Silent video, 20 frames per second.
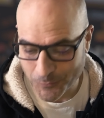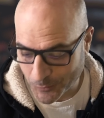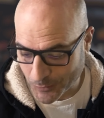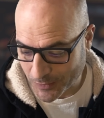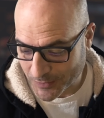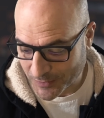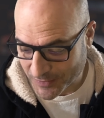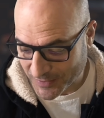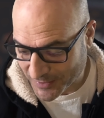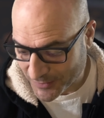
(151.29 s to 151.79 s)

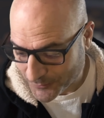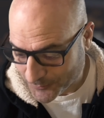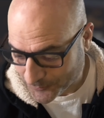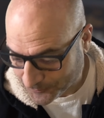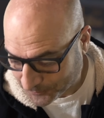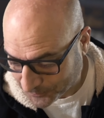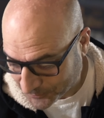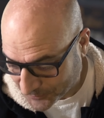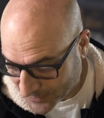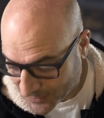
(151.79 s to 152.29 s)
Okay.
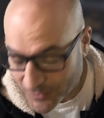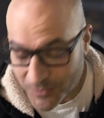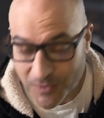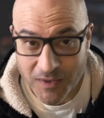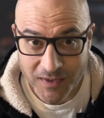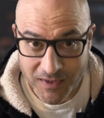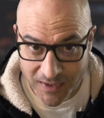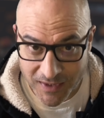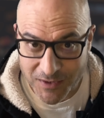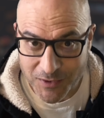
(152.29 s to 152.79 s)

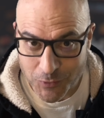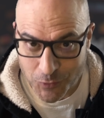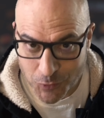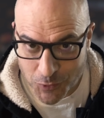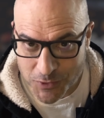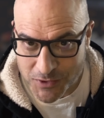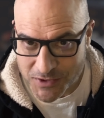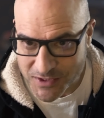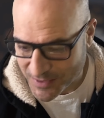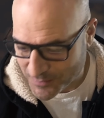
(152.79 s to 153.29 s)
Again, not
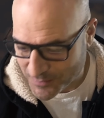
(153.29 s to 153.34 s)
the same